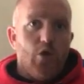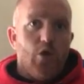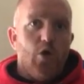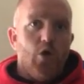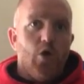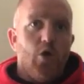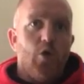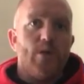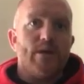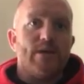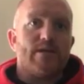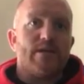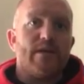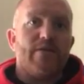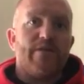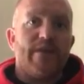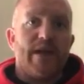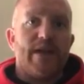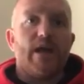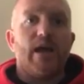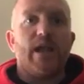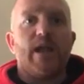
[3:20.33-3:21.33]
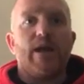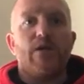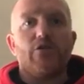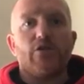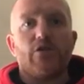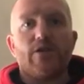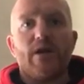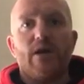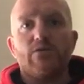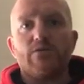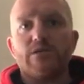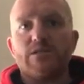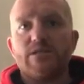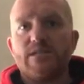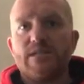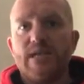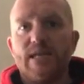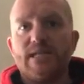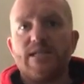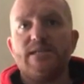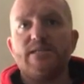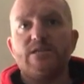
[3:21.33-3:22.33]
Always then allow the grout to
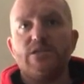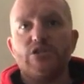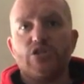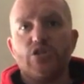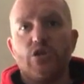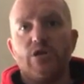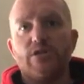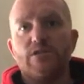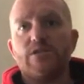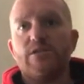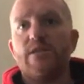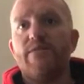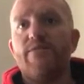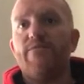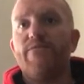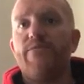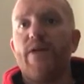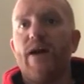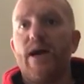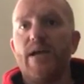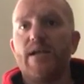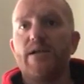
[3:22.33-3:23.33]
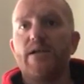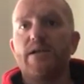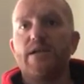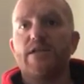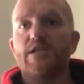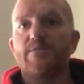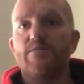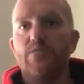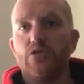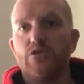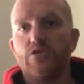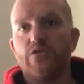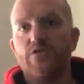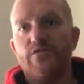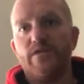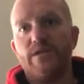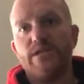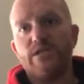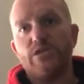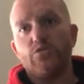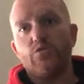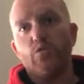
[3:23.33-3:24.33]
set in the joints and then finally sponge
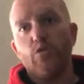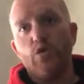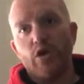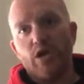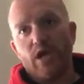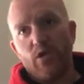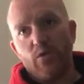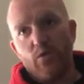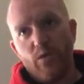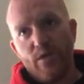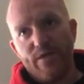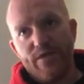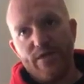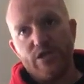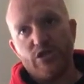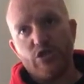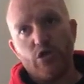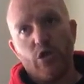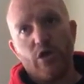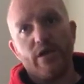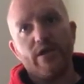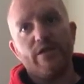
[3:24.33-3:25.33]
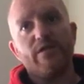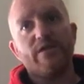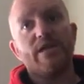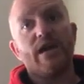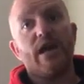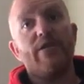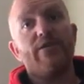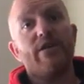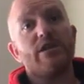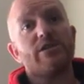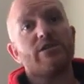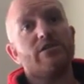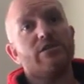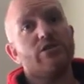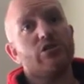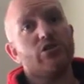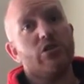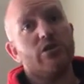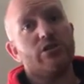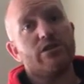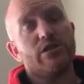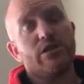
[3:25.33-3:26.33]
finish, working with the joint in the direction of the
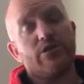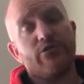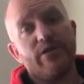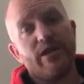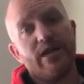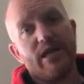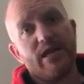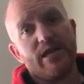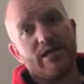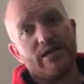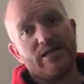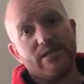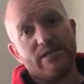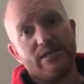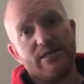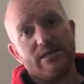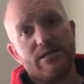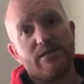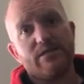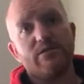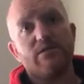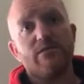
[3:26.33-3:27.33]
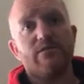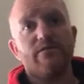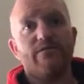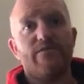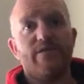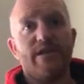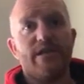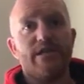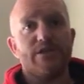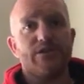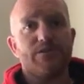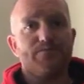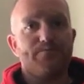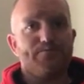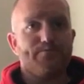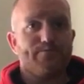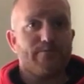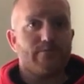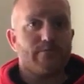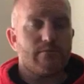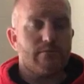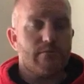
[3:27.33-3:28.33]
joint to create a consistent finish.
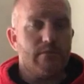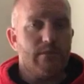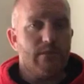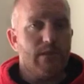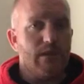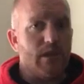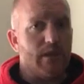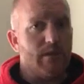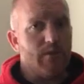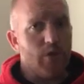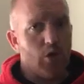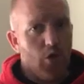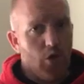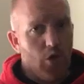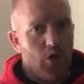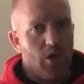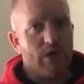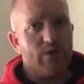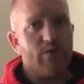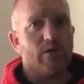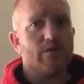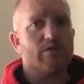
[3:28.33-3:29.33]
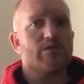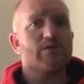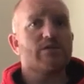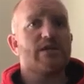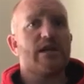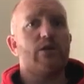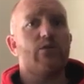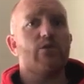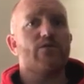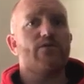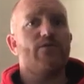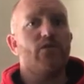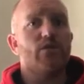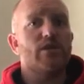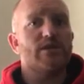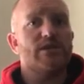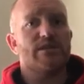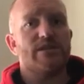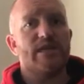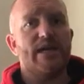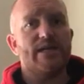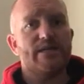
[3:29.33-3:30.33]
But only once the grout was
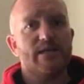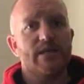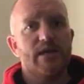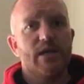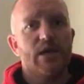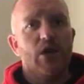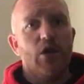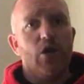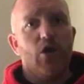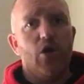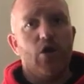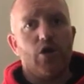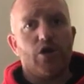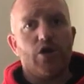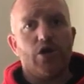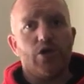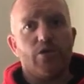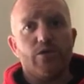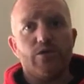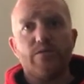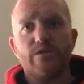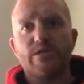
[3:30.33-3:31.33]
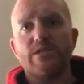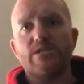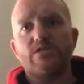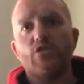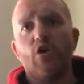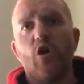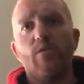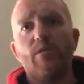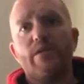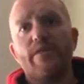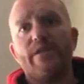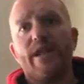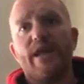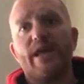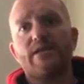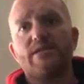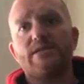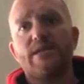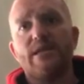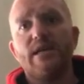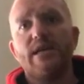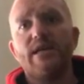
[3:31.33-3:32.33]
fully set or cured, which is normally the
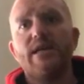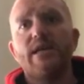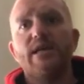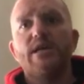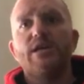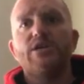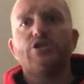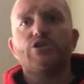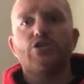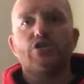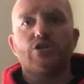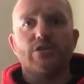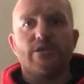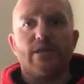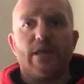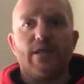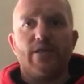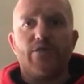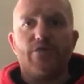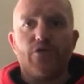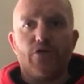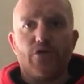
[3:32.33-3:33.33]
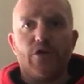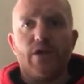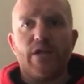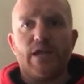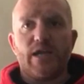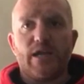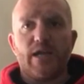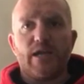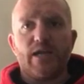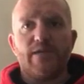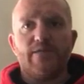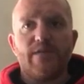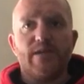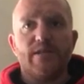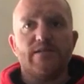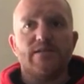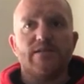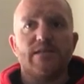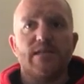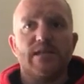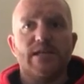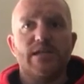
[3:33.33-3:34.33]
next day, should you then thoroughly clean the
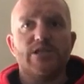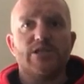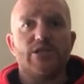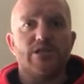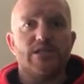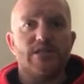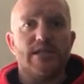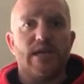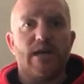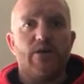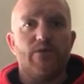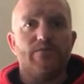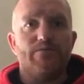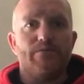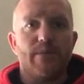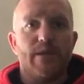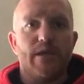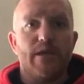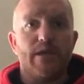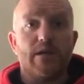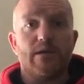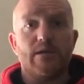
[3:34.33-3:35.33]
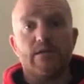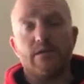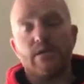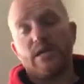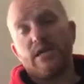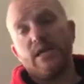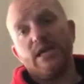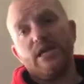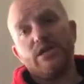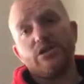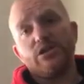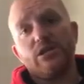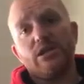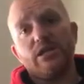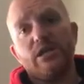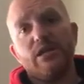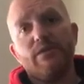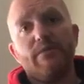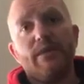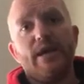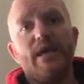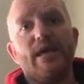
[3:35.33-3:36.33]
installation down. Because occasionally
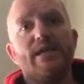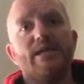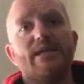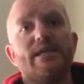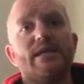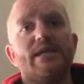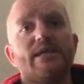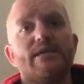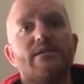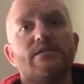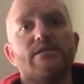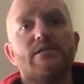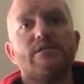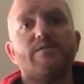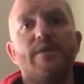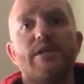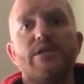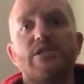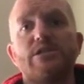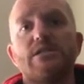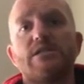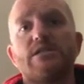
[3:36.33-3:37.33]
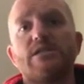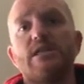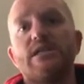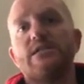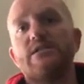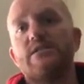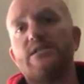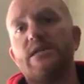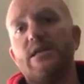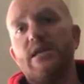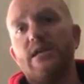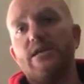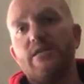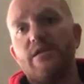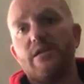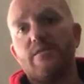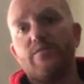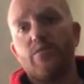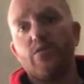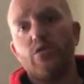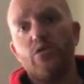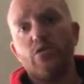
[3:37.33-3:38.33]
you may need specialist cleaners to aid
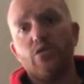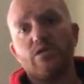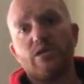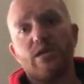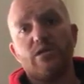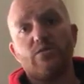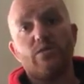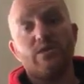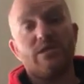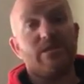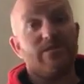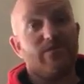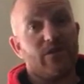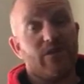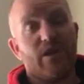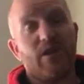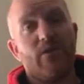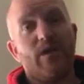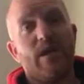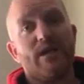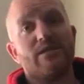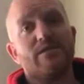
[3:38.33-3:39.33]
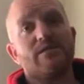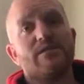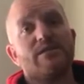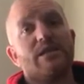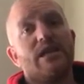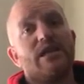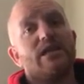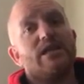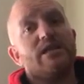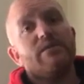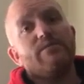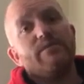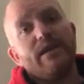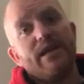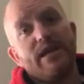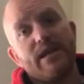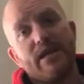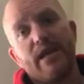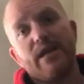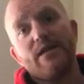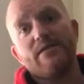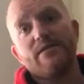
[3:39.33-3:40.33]
this process, which if the grout hasn't set, you may
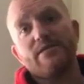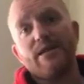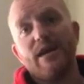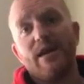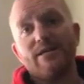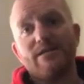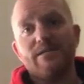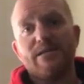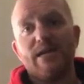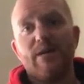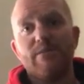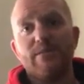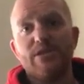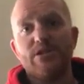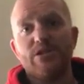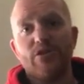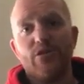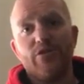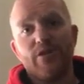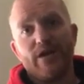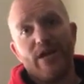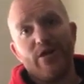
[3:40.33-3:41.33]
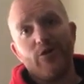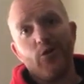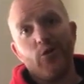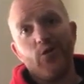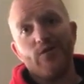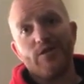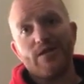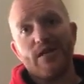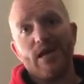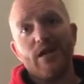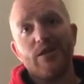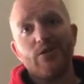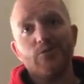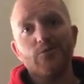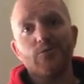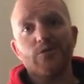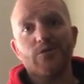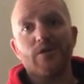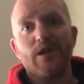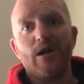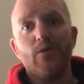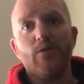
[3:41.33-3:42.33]
again start to damage or again over dilute
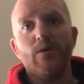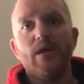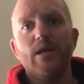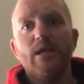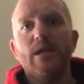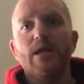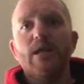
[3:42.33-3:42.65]
the grout.